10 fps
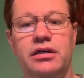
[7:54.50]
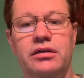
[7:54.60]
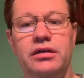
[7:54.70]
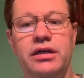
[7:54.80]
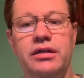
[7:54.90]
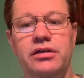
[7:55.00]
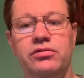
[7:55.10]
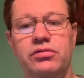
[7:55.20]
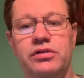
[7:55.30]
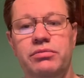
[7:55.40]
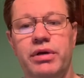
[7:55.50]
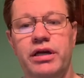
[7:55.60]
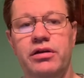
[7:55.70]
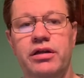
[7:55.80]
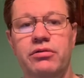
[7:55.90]
and this was a
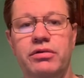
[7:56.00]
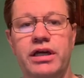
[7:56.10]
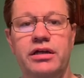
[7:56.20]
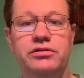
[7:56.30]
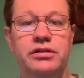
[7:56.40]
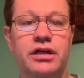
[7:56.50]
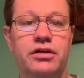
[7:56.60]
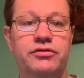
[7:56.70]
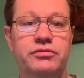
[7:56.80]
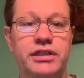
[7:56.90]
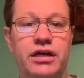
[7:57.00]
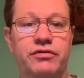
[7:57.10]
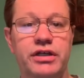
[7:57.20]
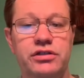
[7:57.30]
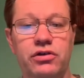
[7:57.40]
pair that we actually got from
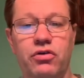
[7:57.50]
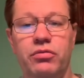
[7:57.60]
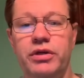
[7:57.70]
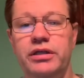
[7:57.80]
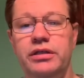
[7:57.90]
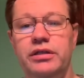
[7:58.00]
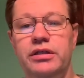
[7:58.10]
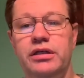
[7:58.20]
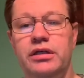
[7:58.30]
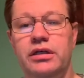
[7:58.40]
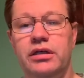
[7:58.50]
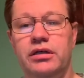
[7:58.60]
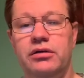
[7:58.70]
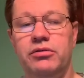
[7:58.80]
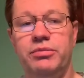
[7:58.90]
Salvation Army.
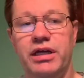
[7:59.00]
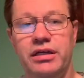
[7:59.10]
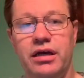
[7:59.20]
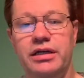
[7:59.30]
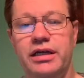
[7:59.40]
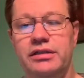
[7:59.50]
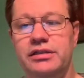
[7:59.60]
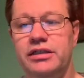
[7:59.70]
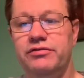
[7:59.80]
We paid 99 cents for